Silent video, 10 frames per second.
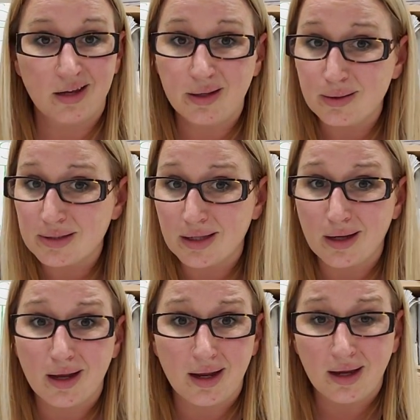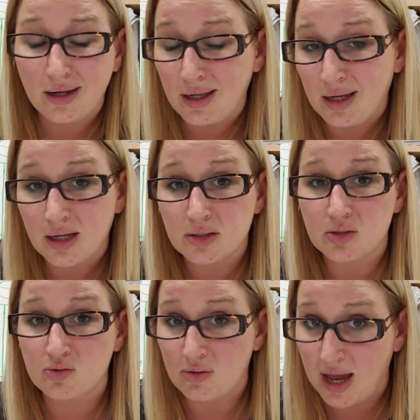Use any
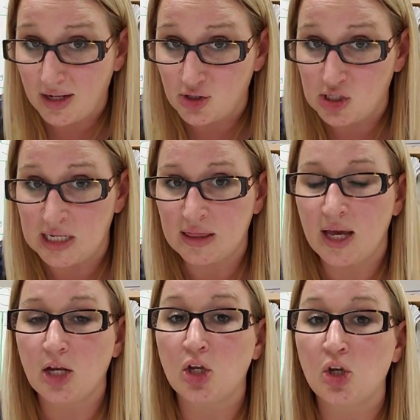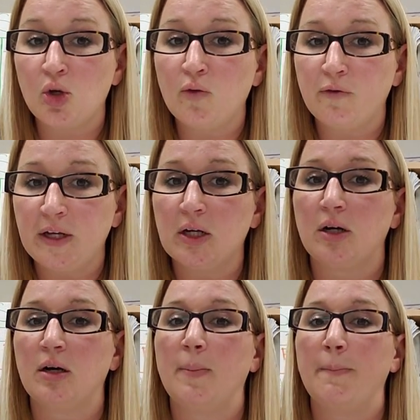strategy that you
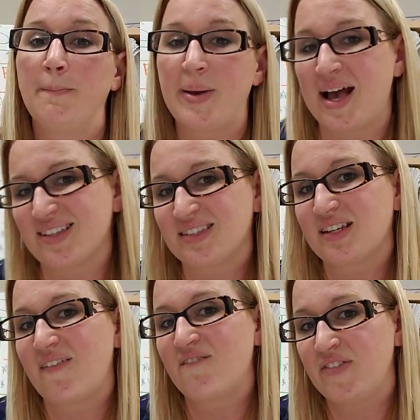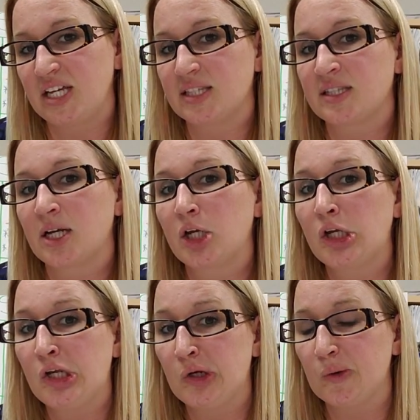feel best fits
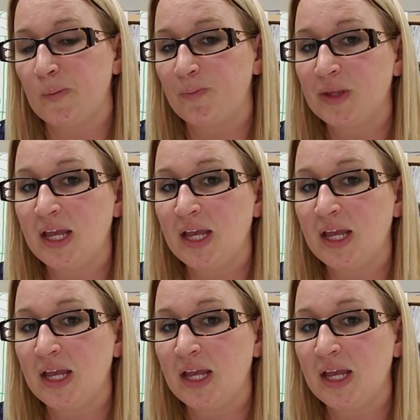you.